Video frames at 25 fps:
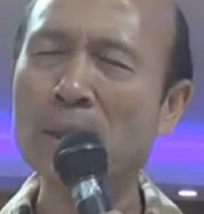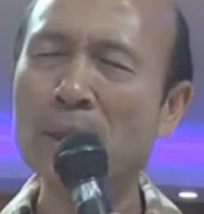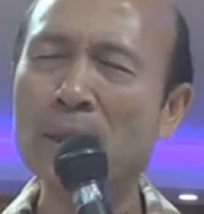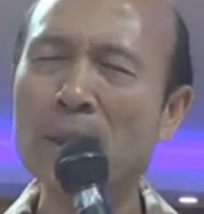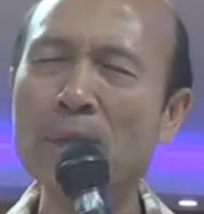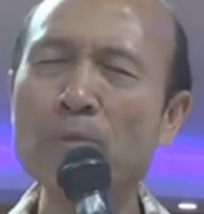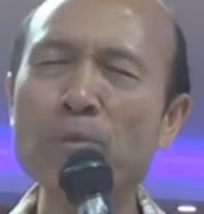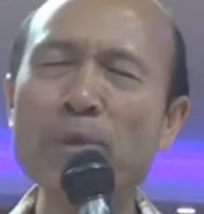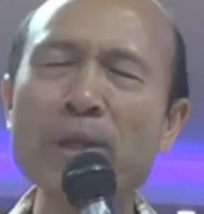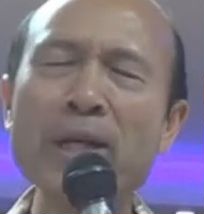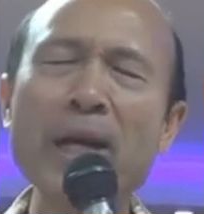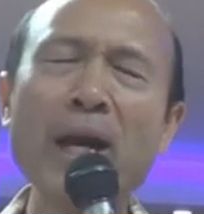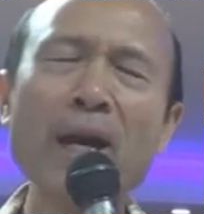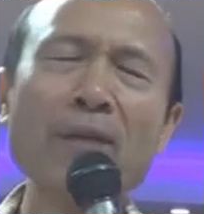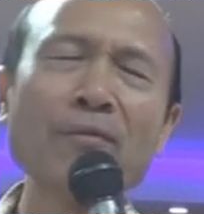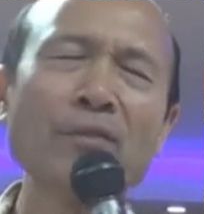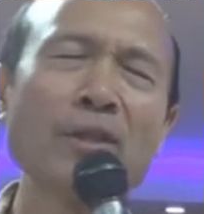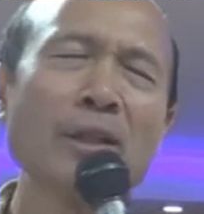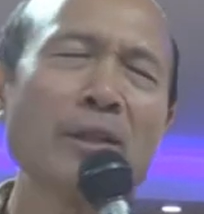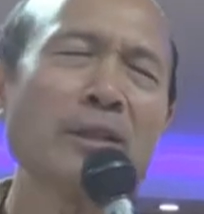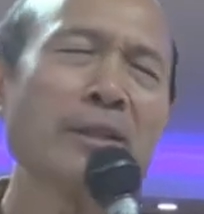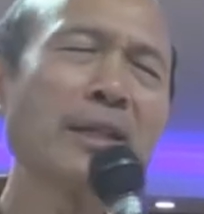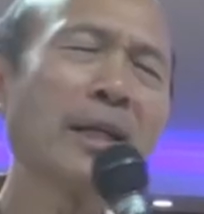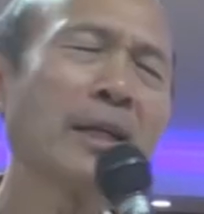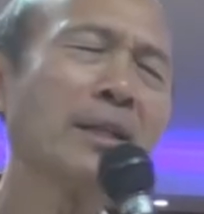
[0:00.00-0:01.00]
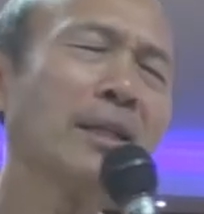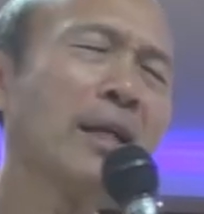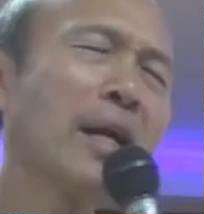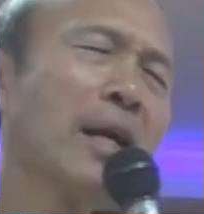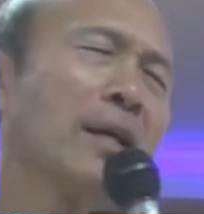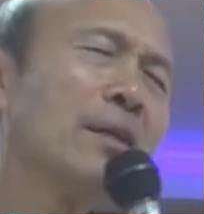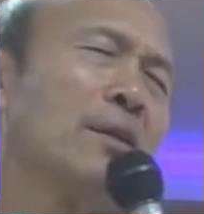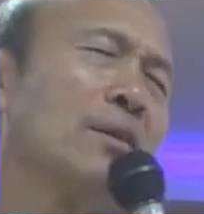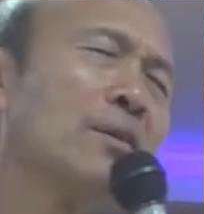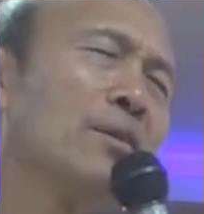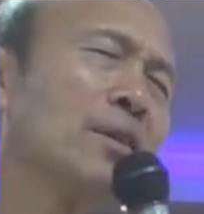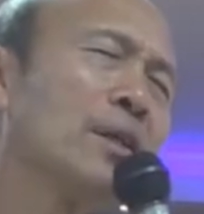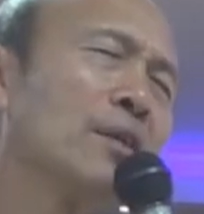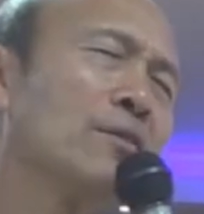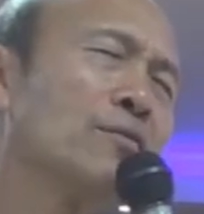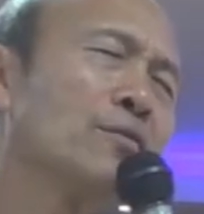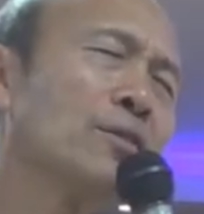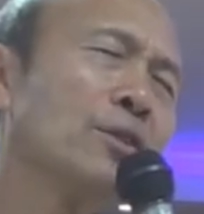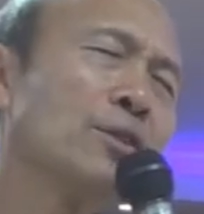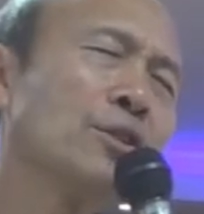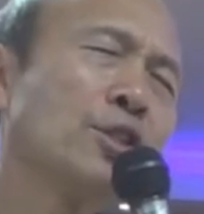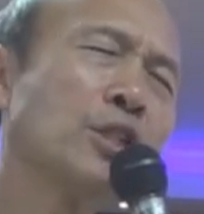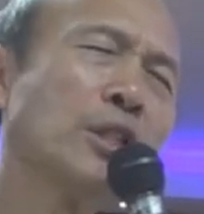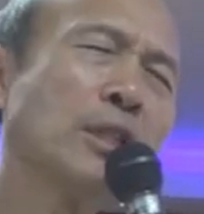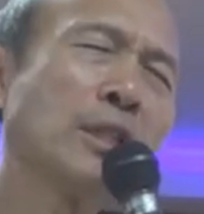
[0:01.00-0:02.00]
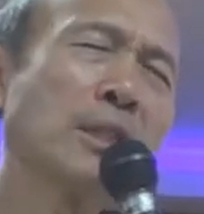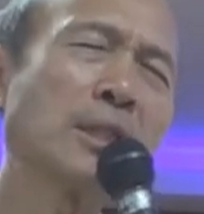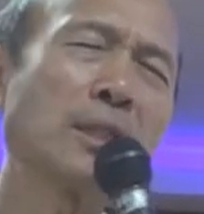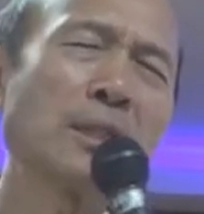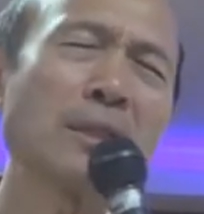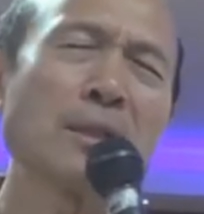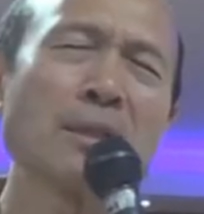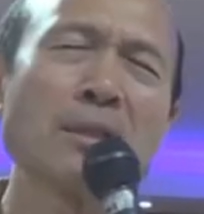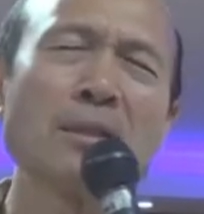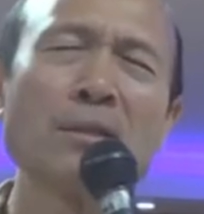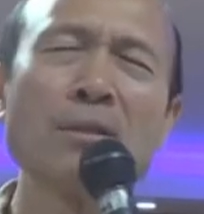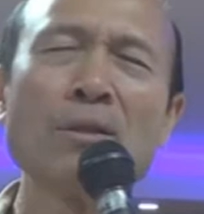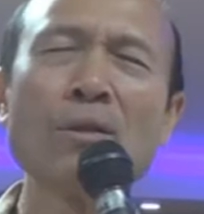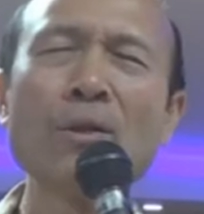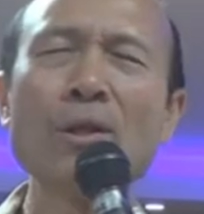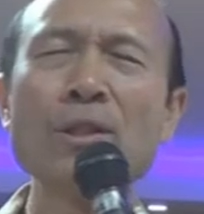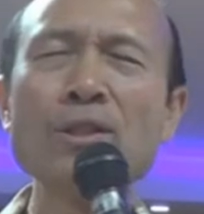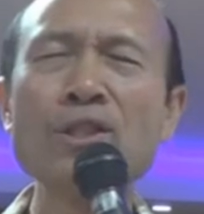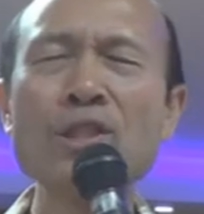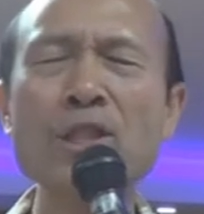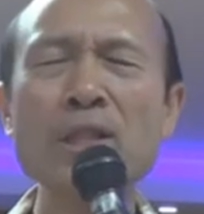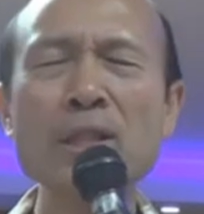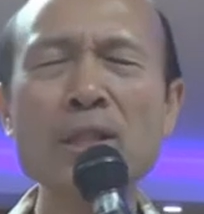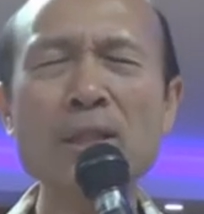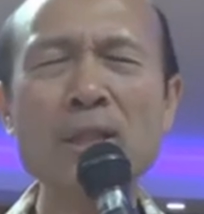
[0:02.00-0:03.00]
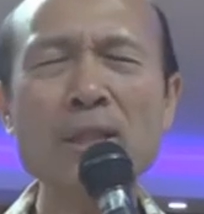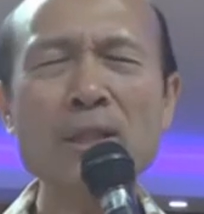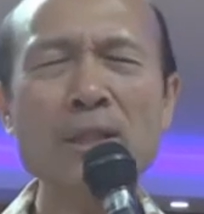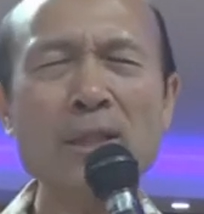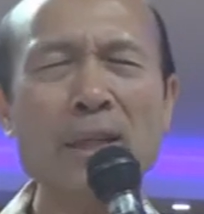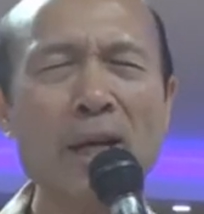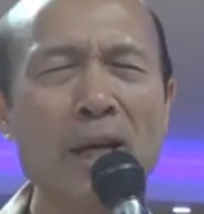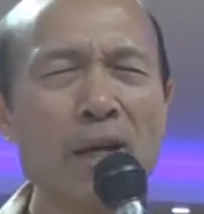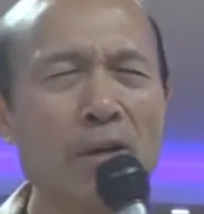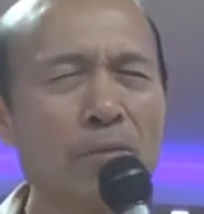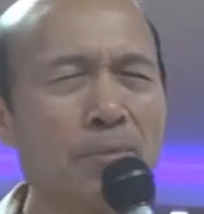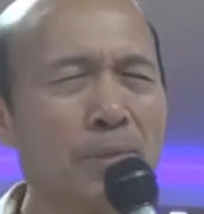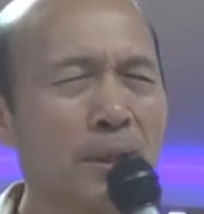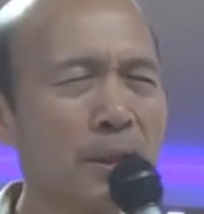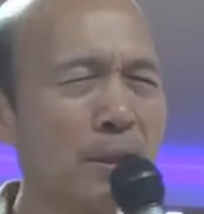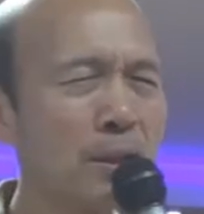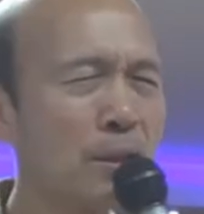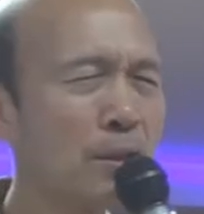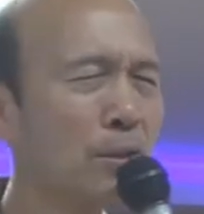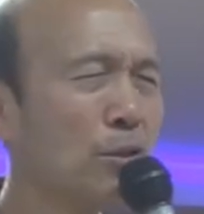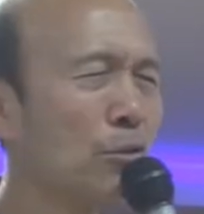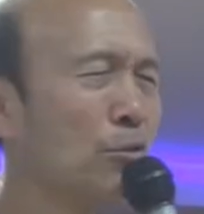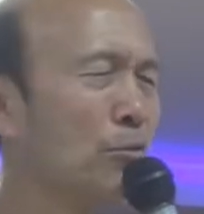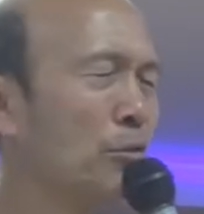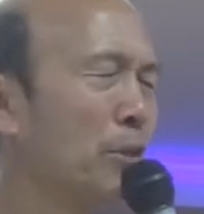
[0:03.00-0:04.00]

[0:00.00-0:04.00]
If we have not done anything for Jesus. Lord Jesus, help us to